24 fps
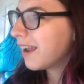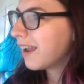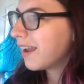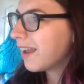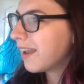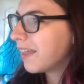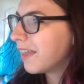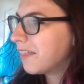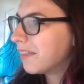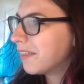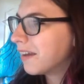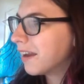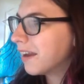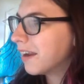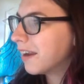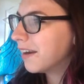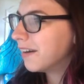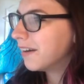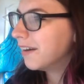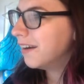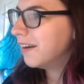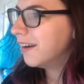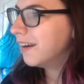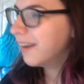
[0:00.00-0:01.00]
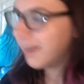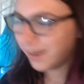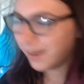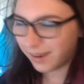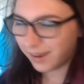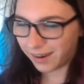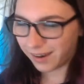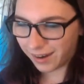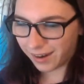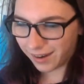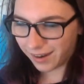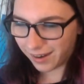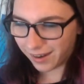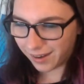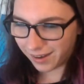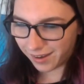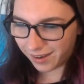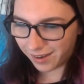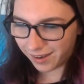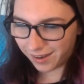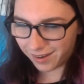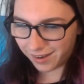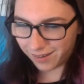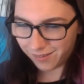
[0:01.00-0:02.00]
And then
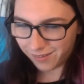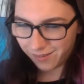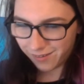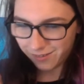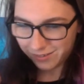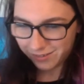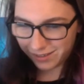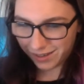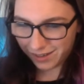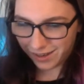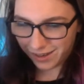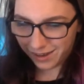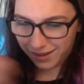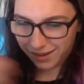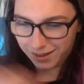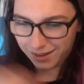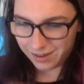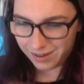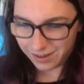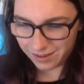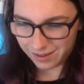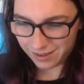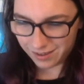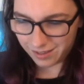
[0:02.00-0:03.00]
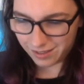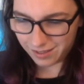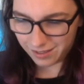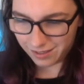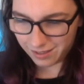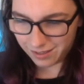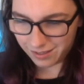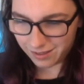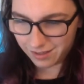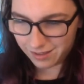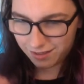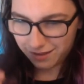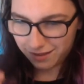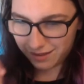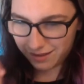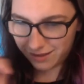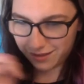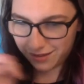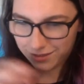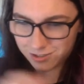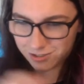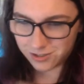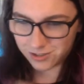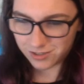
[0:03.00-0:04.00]
okay,
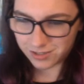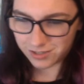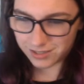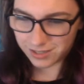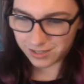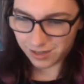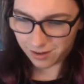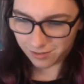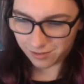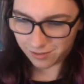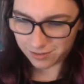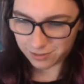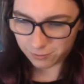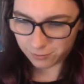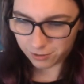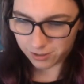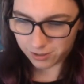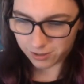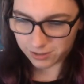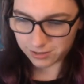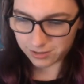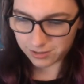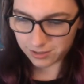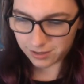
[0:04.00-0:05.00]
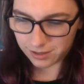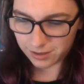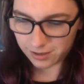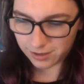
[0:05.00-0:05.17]
let's just see how this works.